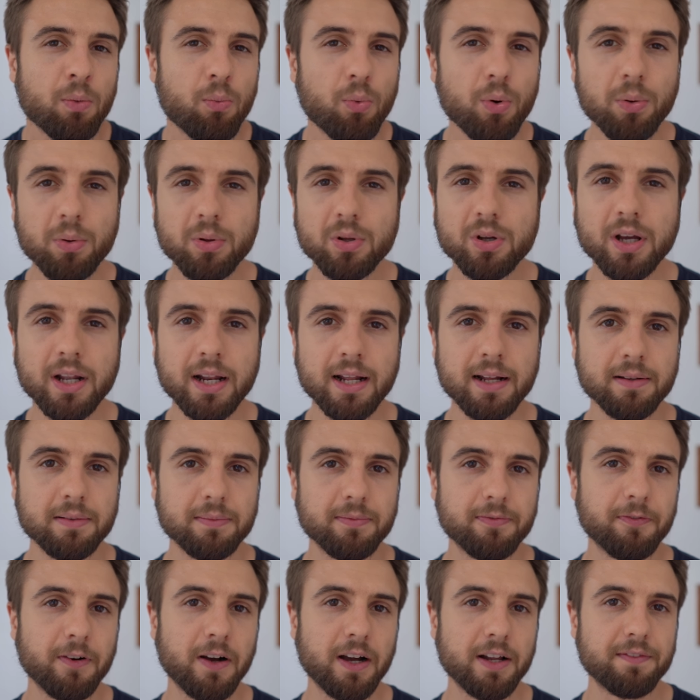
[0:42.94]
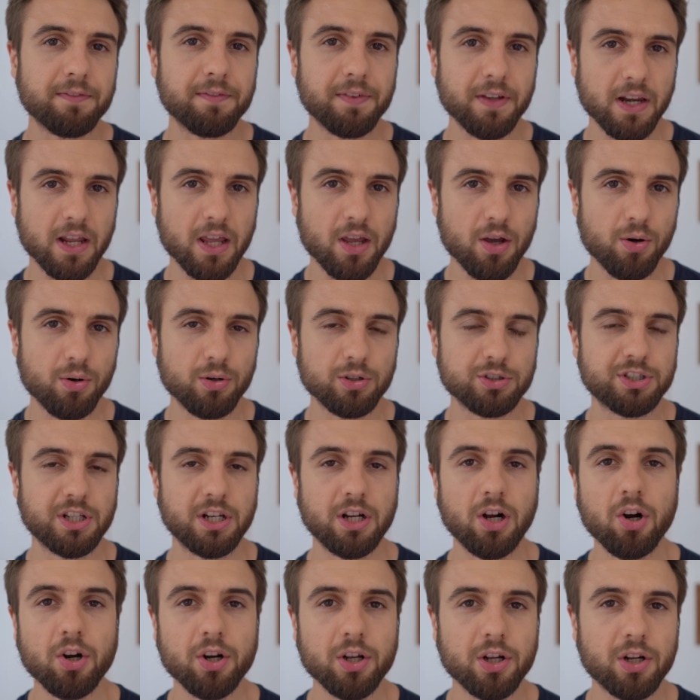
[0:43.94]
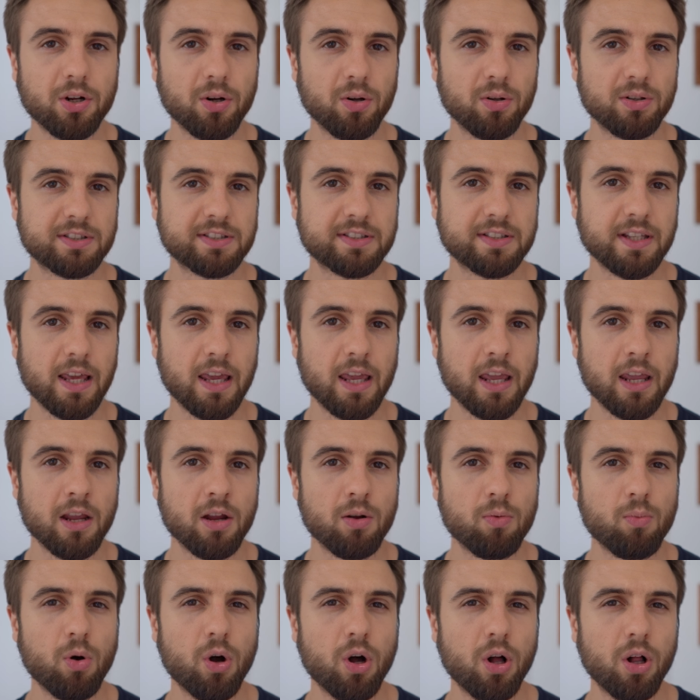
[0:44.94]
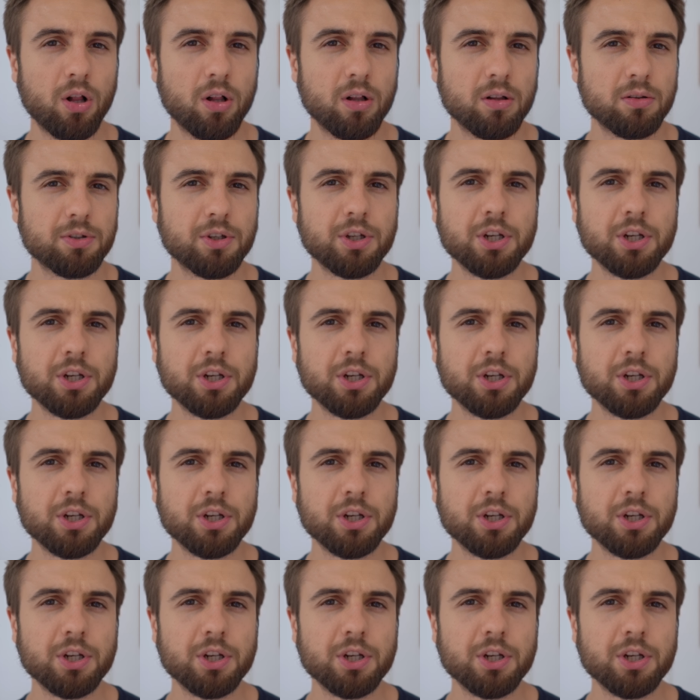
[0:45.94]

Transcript: we're gonna find videos and articles saying, well,